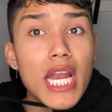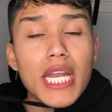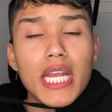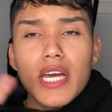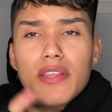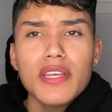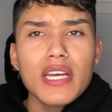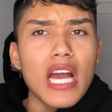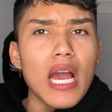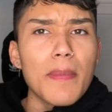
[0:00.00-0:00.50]

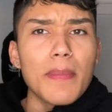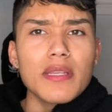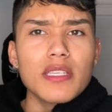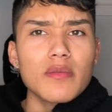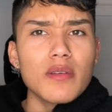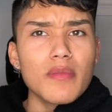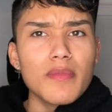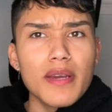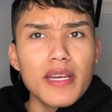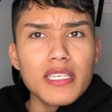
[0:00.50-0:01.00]
Nothing happened
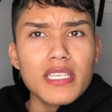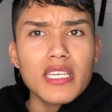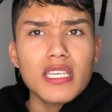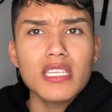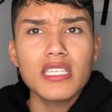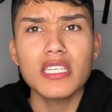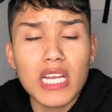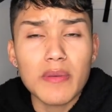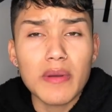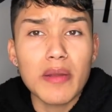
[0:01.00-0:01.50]
to my
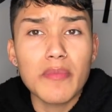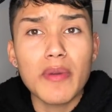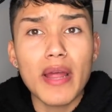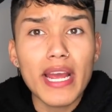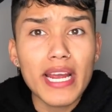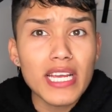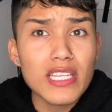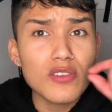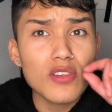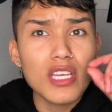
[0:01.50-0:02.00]
braces. Like, my
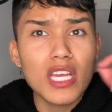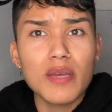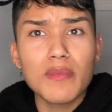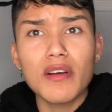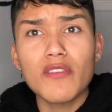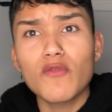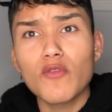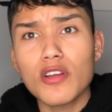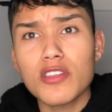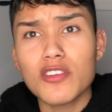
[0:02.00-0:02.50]
brackets only
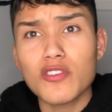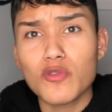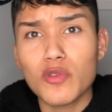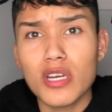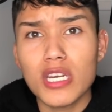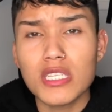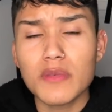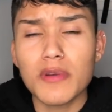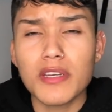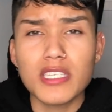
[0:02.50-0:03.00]
came off once or
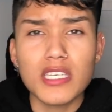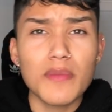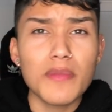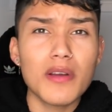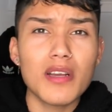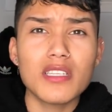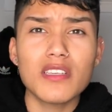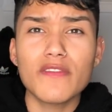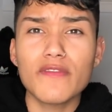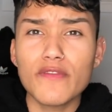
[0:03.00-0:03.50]
twice, but it's not
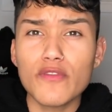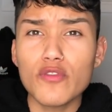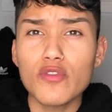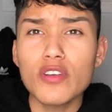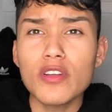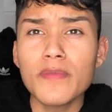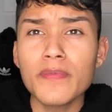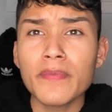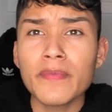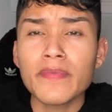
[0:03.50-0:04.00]
because of
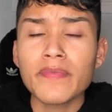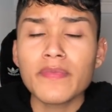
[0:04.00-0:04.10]
food.